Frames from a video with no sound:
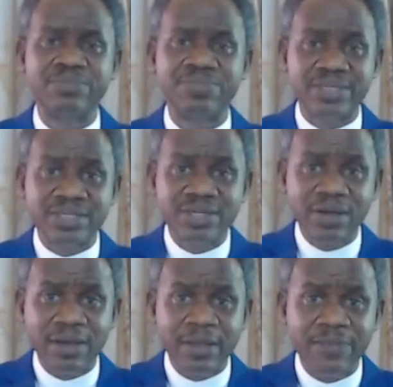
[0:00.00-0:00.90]
Praise
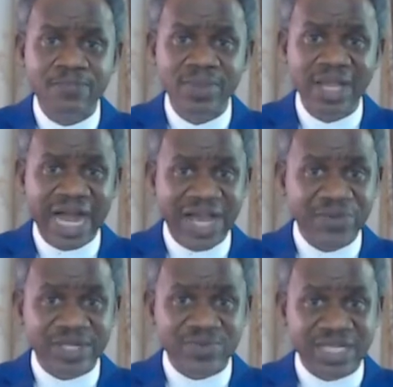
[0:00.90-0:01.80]
God. Are
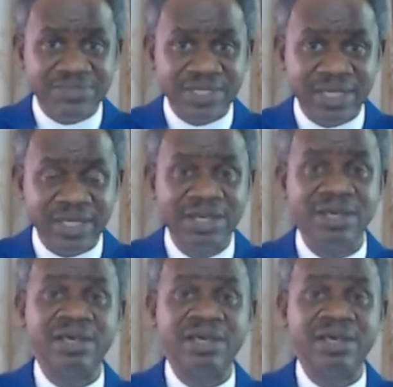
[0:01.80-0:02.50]
you getting what I'm saying?